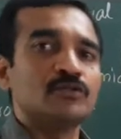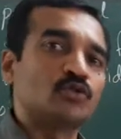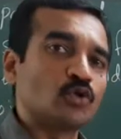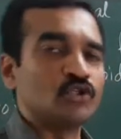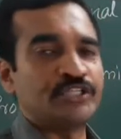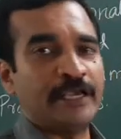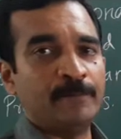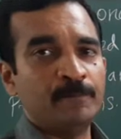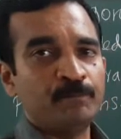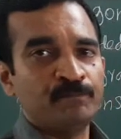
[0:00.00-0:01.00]
true shape?
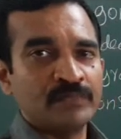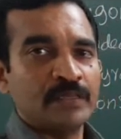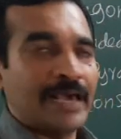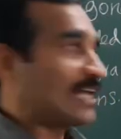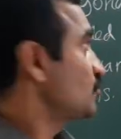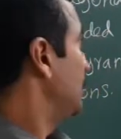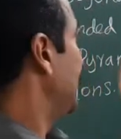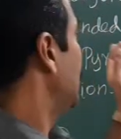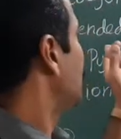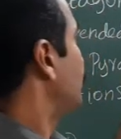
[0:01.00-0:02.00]
As
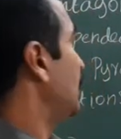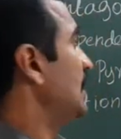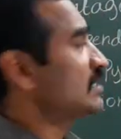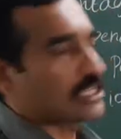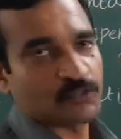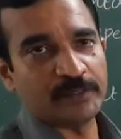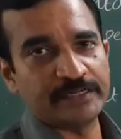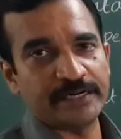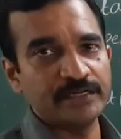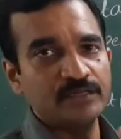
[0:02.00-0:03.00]
being freely
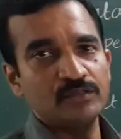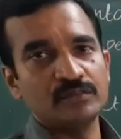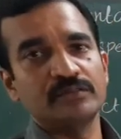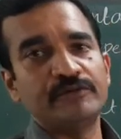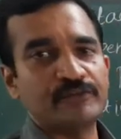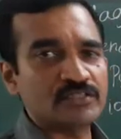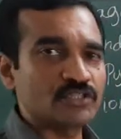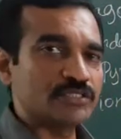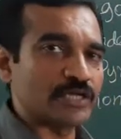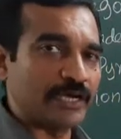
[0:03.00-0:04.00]
suspended, the first
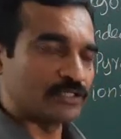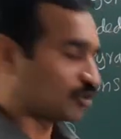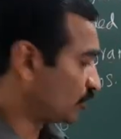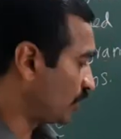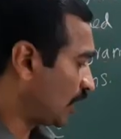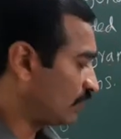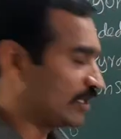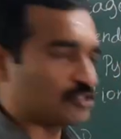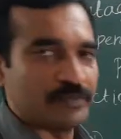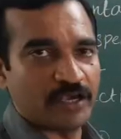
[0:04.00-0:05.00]
drawing should
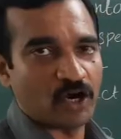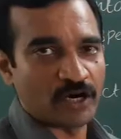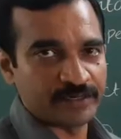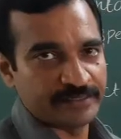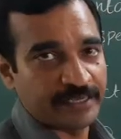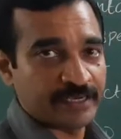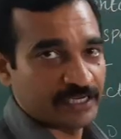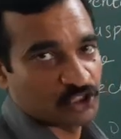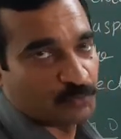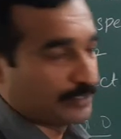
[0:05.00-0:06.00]
always be on the
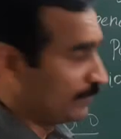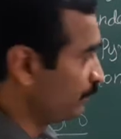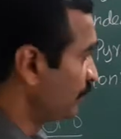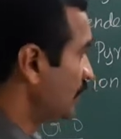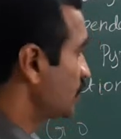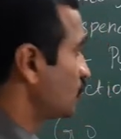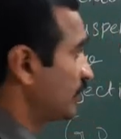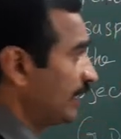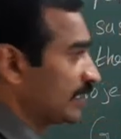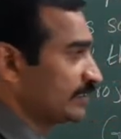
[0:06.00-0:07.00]
HP. So
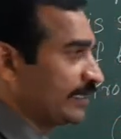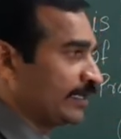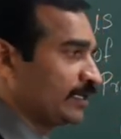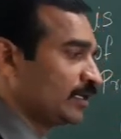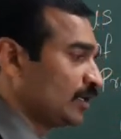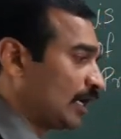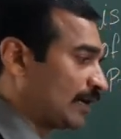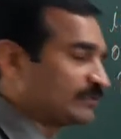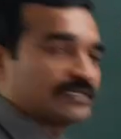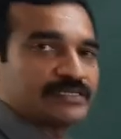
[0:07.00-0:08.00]
here the
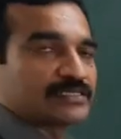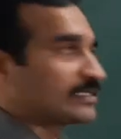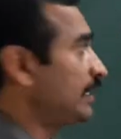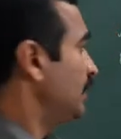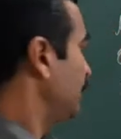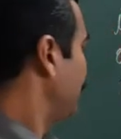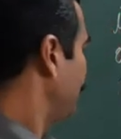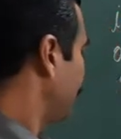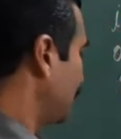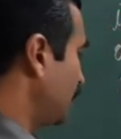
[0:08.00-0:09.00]
object is a
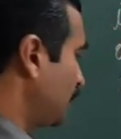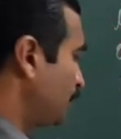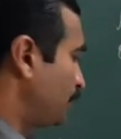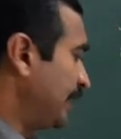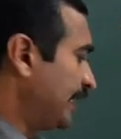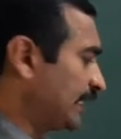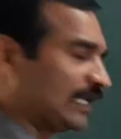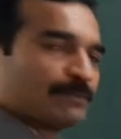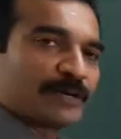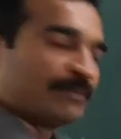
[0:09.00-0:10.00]

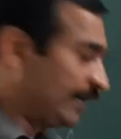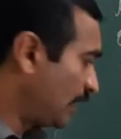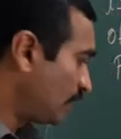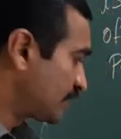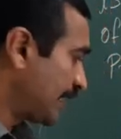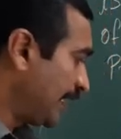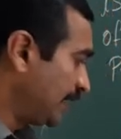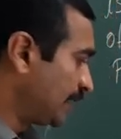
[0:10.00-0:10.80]
pentagonal pyramid of side